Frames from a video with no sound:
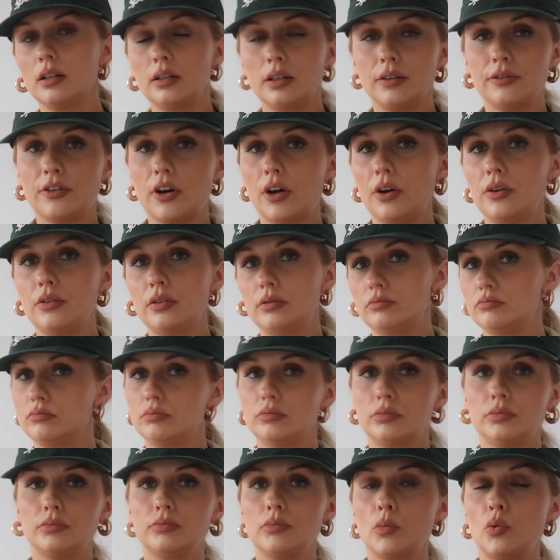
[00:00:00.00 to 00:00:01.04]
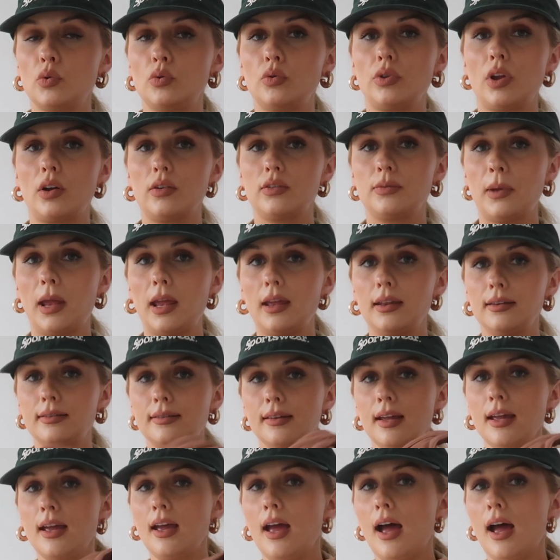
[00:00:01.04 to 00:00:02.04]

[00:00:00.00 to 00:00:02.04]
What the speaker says: your phone and all those bits.